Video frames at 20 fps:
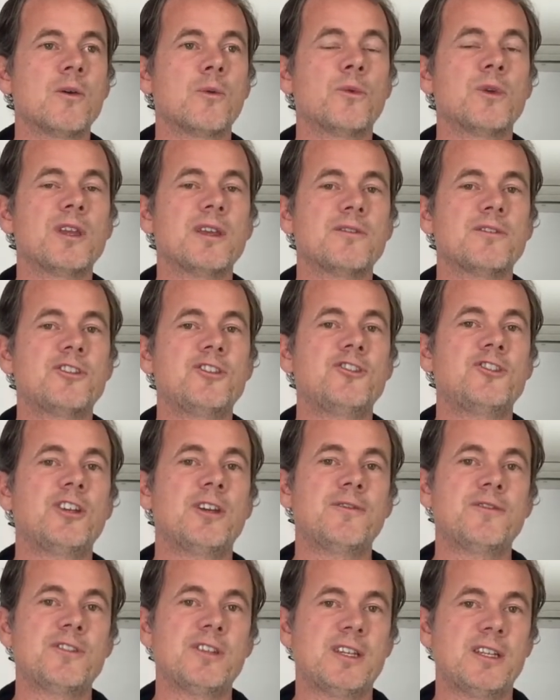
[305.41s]
We have
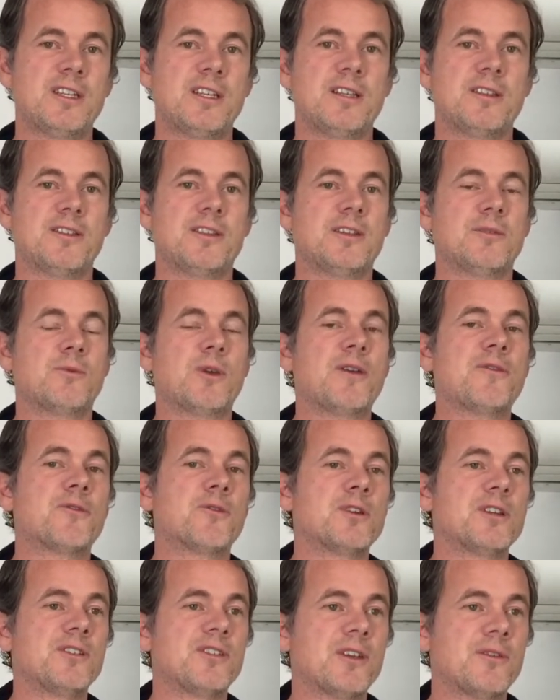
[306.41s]
shifted, the
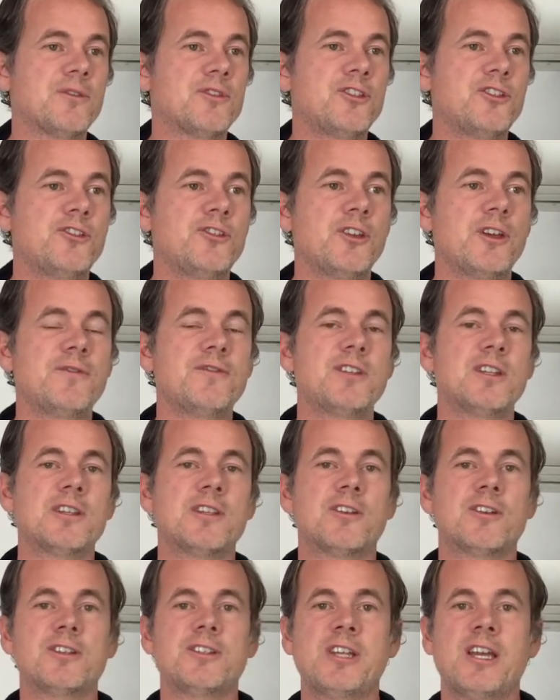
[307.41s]
referees have shifted
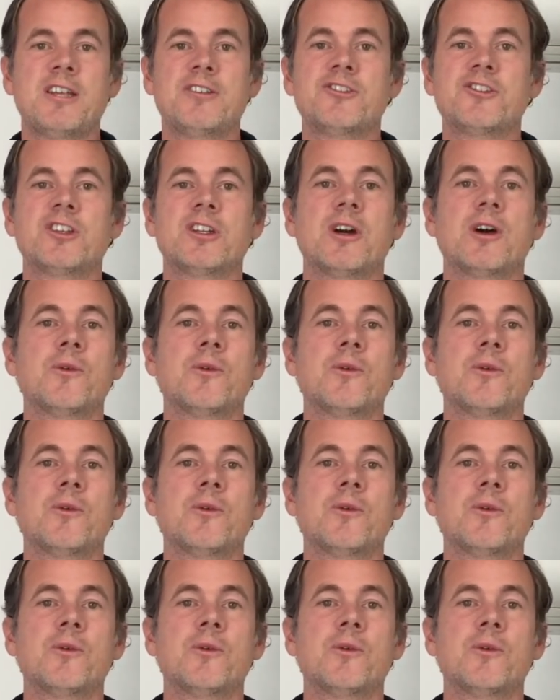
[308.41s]
their attention